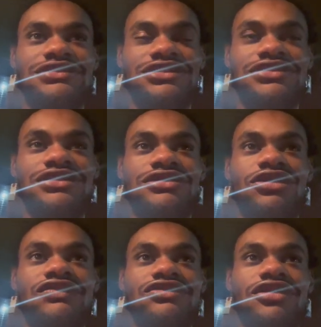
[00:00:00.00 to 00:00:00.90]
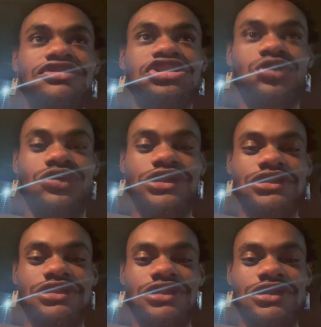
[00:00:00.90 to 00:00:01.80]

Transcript: to the overall story.